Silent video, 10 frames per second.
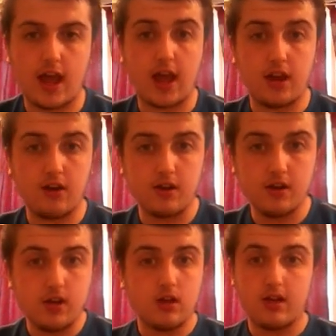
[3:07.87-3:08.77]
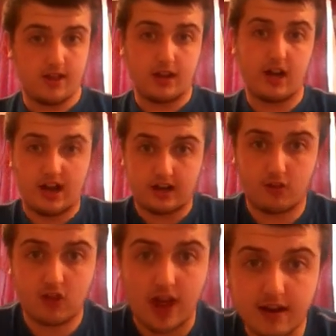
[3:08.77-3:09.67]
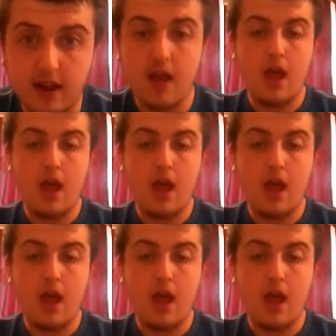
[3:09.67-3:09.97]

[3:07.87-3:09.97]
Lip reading: in Italy, like I've said,